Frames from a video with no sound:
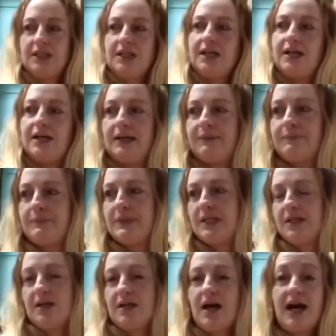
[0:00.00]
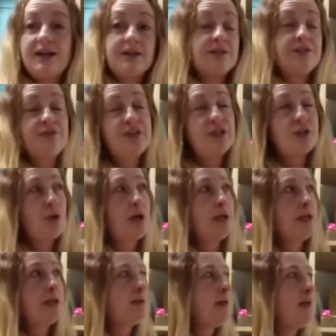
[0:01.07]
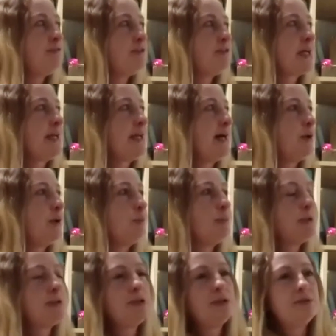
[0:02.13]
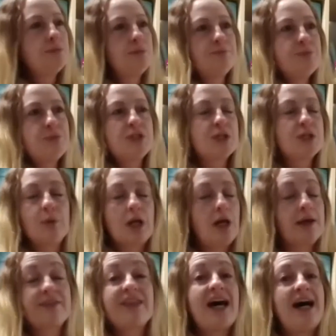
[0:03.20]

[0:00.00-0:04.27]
And I feel like if I can help someone like